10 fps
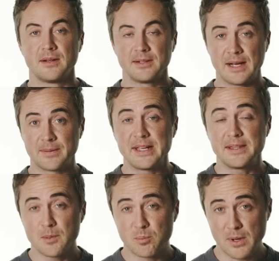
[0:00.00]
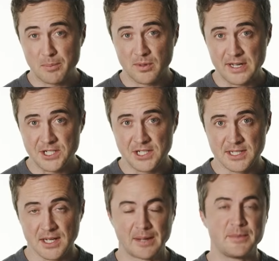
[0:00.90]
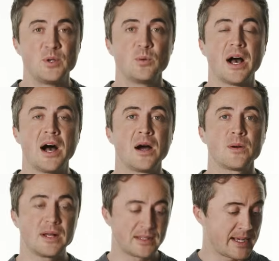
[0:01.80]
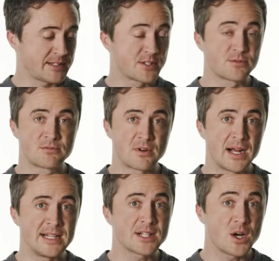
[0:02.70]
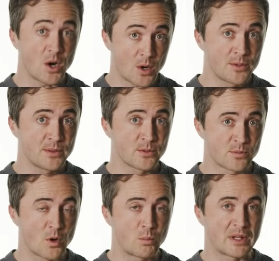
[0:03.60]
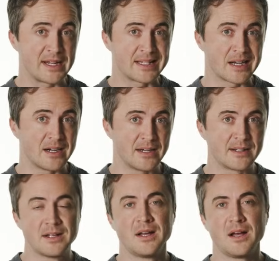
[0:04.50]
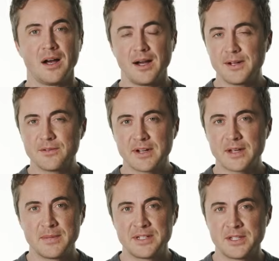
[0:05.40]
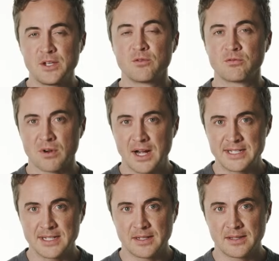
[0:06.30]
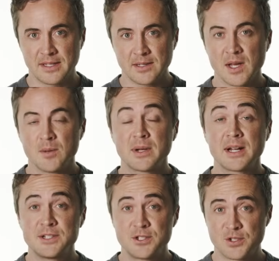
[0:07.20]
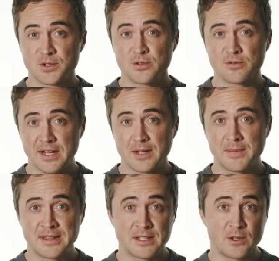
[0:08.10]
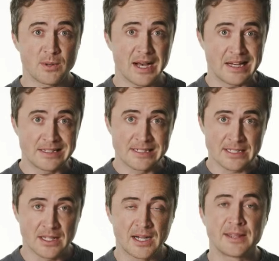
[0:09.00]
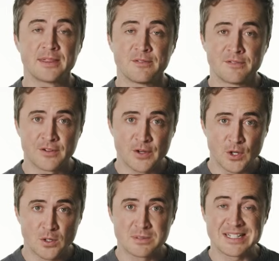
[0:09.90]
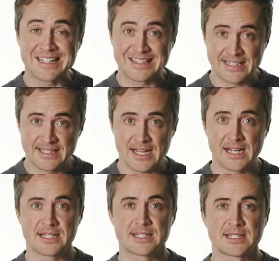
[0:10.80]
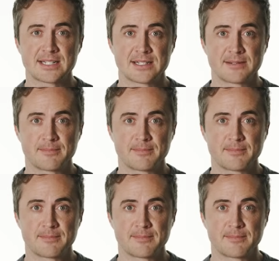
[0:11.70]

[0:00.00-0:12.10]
Now, in the preparation time, you are allowed to write on the role play card. I don't recommend that you write anything, but I do recommend that you underline the verbs in the tasks.